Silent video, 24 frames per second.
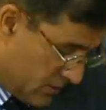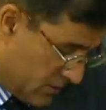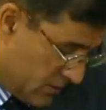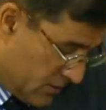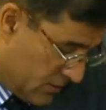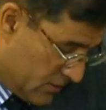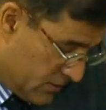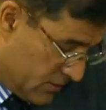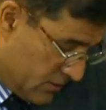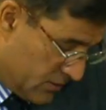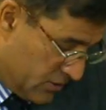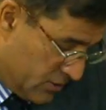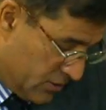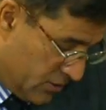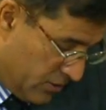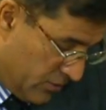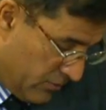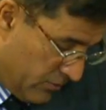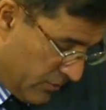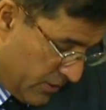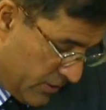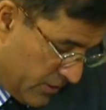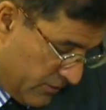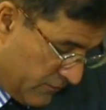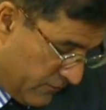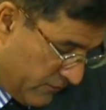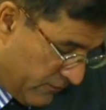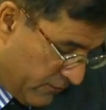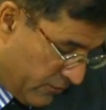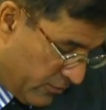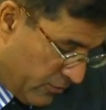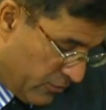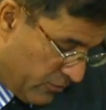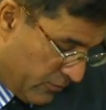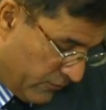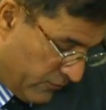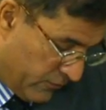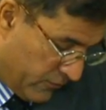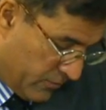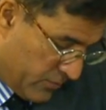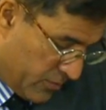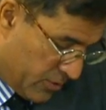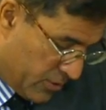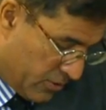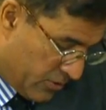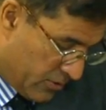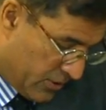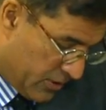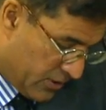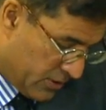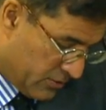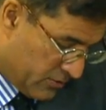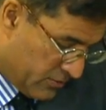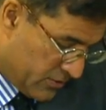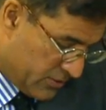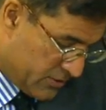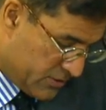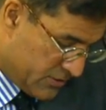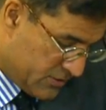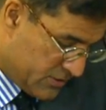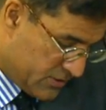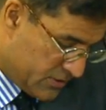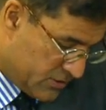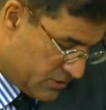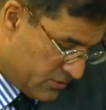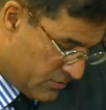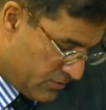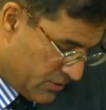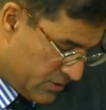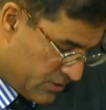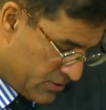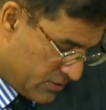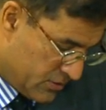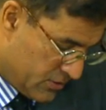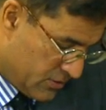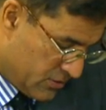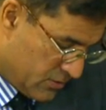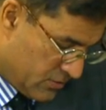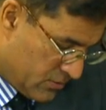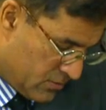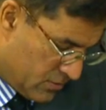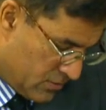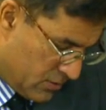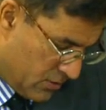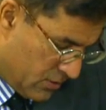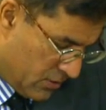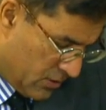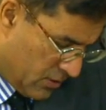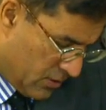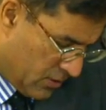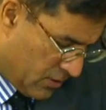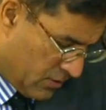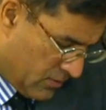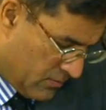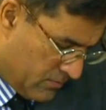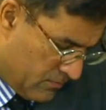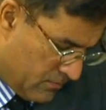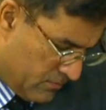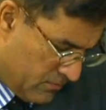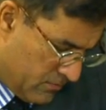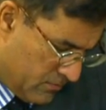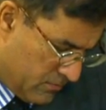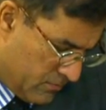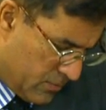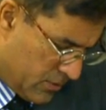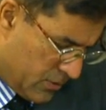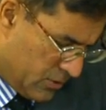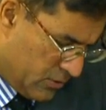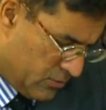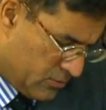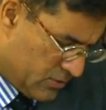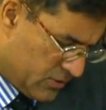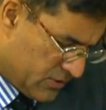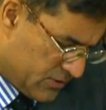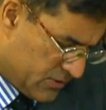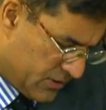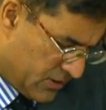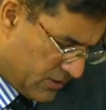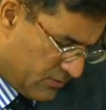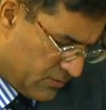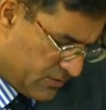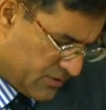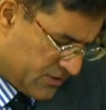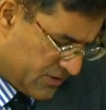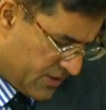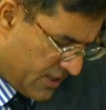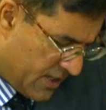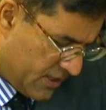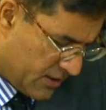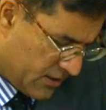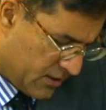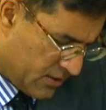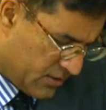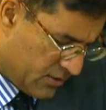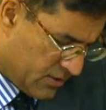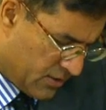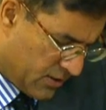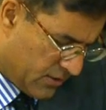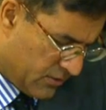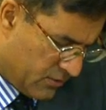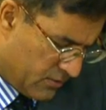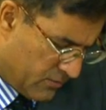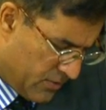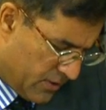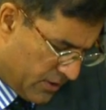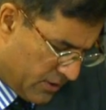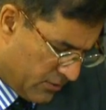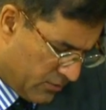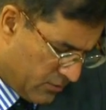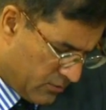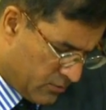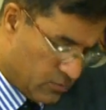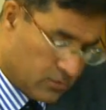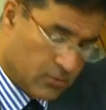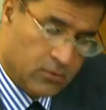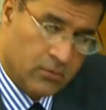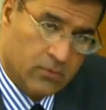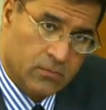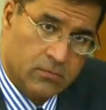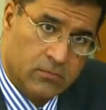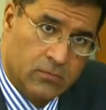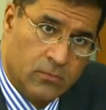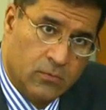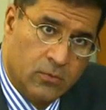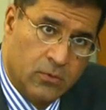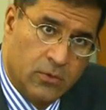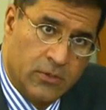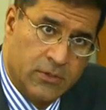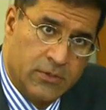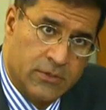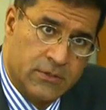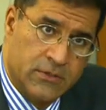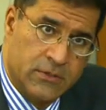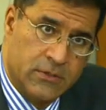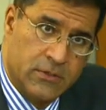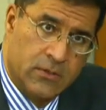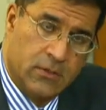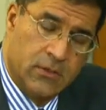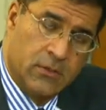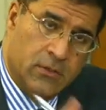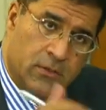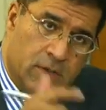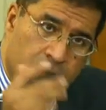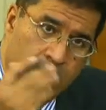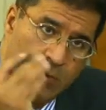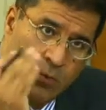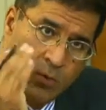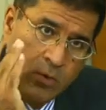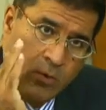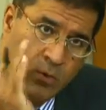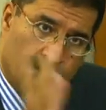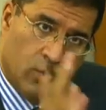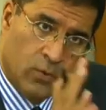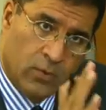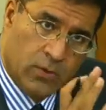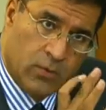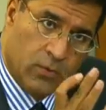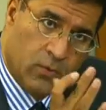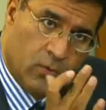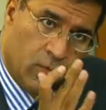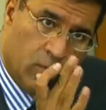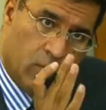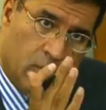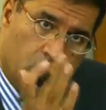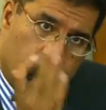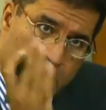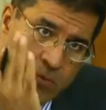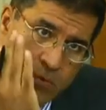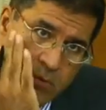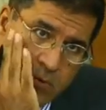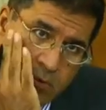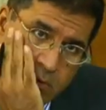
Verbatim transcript: it's deteriorated further from an already egregious situation. Um, but you just said it was stagnant, neither better nor worse with, deteriorated